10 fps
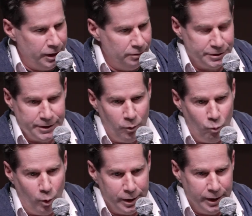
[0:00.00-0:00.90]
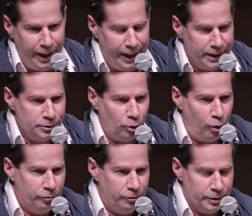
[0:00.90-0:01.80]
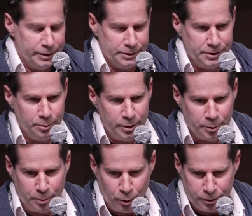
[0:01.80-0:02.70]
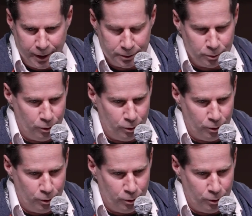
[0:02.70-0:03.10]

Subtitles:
if someone has offered a similar product